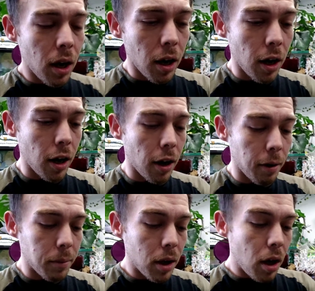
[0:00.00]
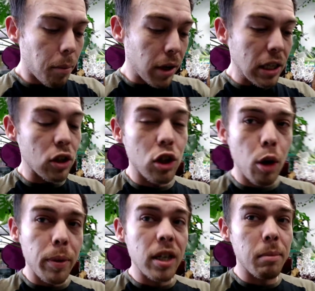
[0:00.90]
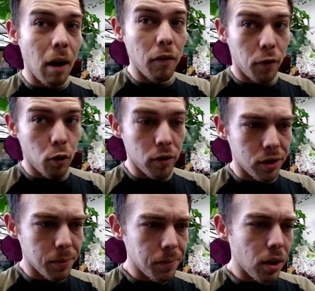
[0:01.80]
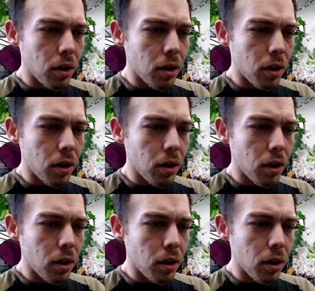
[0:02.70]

but he does open his mouth for us.